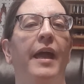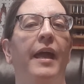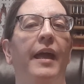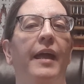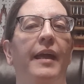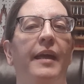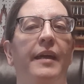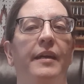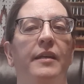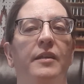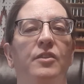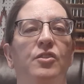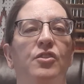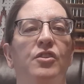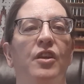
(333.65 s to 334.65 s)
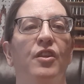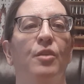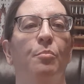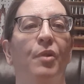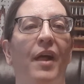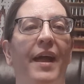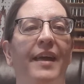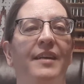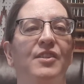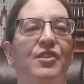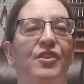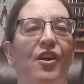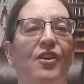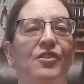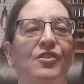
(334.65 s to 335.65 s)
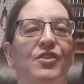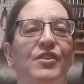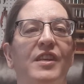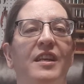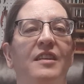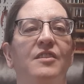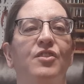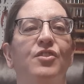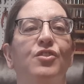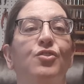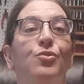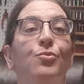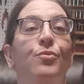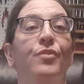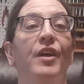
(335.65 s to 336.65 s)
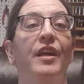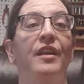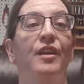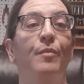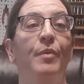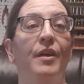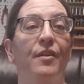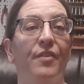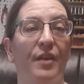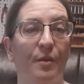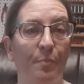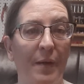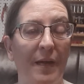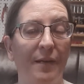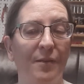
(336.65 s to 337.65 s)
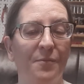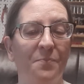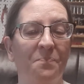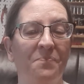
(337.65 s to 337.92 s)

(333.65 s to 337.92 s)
and the blank starts and it's too thin to be a thick pen?